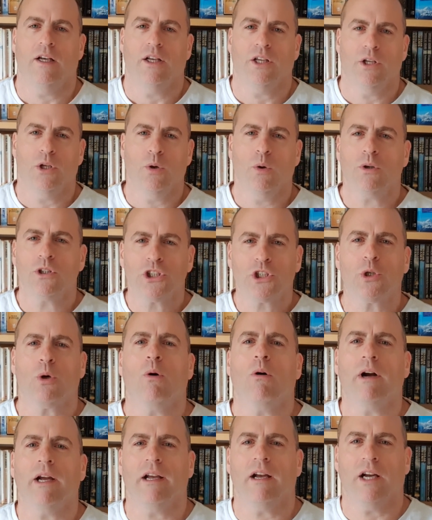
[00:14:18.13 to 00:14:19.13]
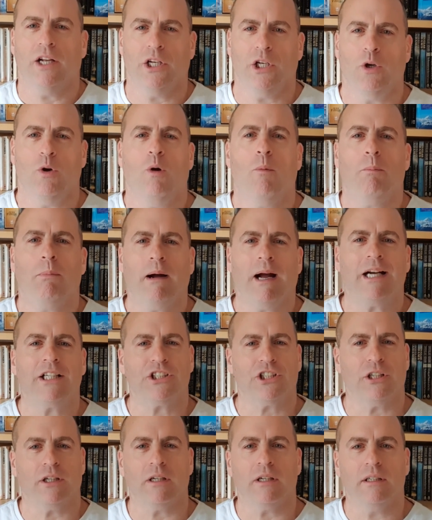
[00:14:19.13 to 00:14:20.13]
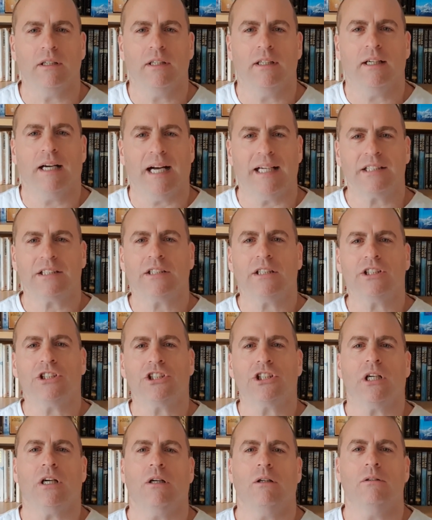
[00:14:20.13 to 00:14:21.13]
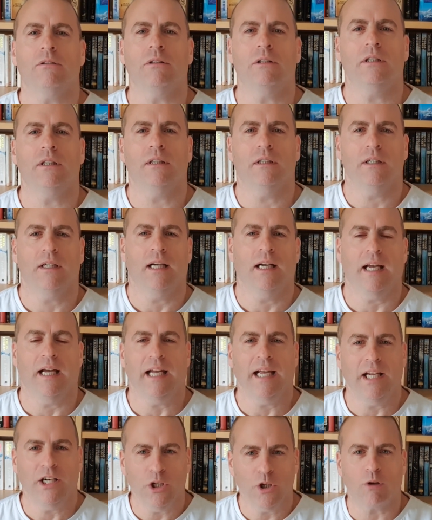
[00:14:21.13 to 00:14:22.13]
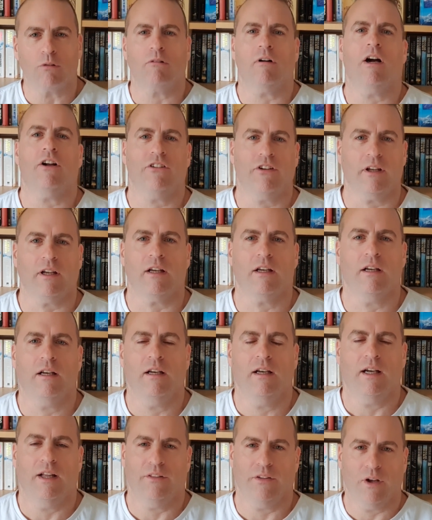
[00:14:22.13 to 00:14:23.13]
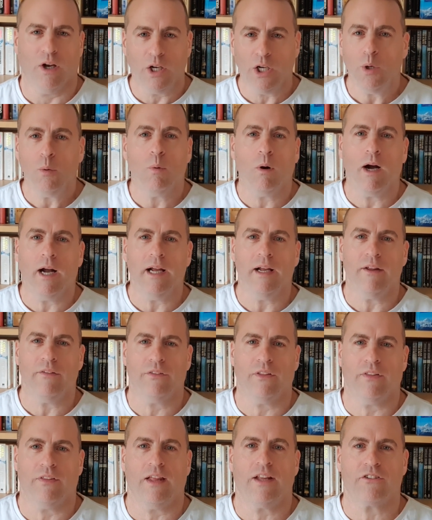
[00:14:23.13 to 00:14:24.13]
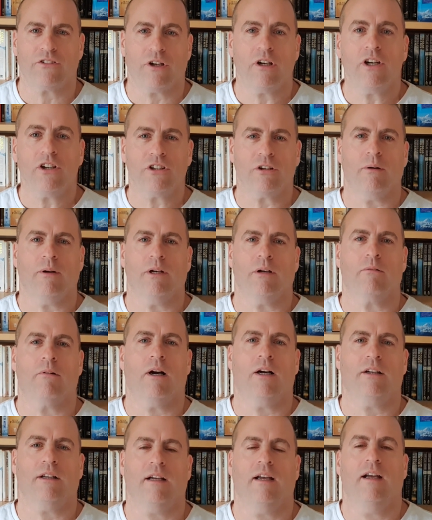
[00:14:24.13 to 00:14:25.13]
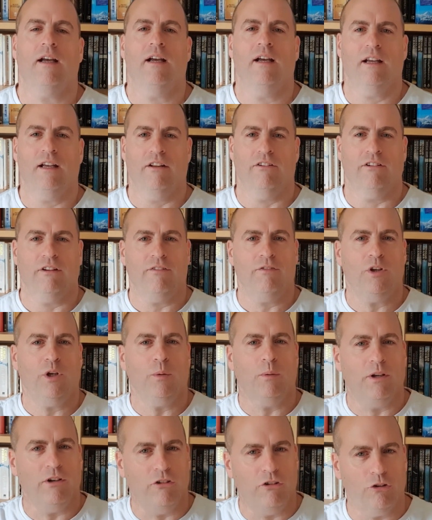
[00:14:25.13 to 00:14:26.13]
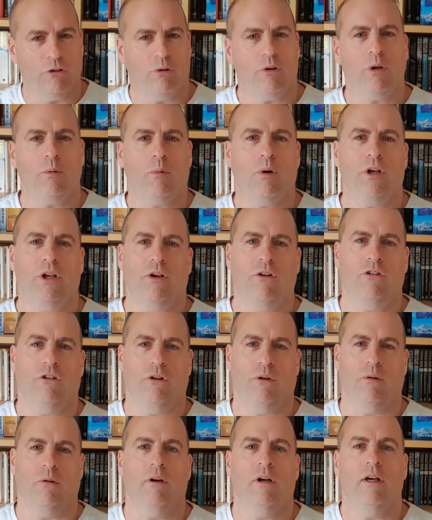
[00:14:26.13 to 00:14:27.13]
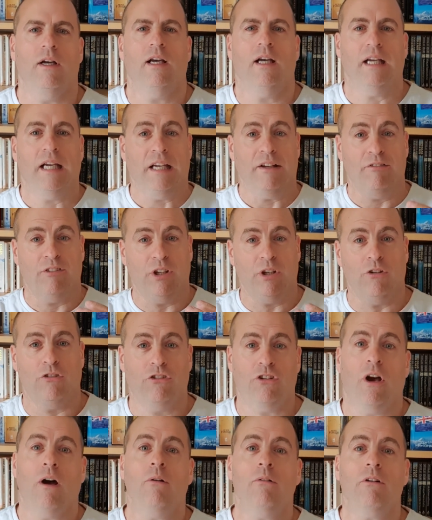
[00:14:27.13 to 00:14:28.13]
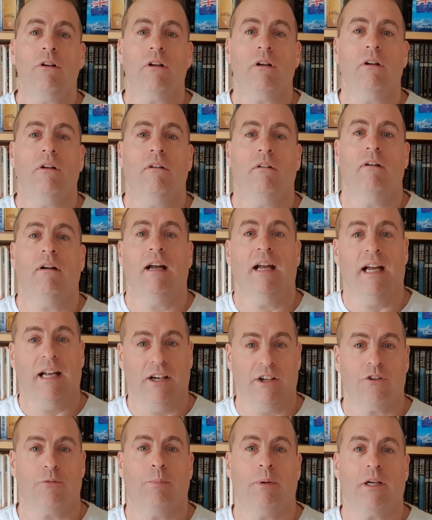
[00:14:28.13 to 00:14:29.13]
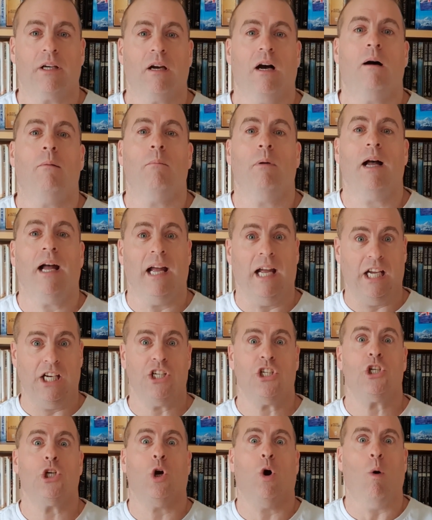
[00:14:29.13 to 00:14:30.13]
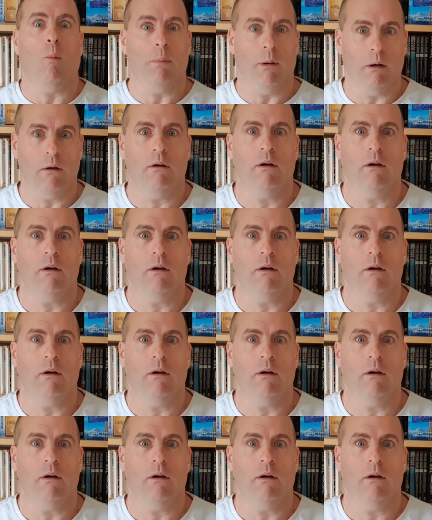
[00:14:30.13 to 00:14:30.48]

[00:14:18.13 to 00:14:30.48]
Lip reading: Your joy and your passion has to show in your writing. And the only way that that's going to show in your writing is if you enjoy what you do. If you don't, it has become a job.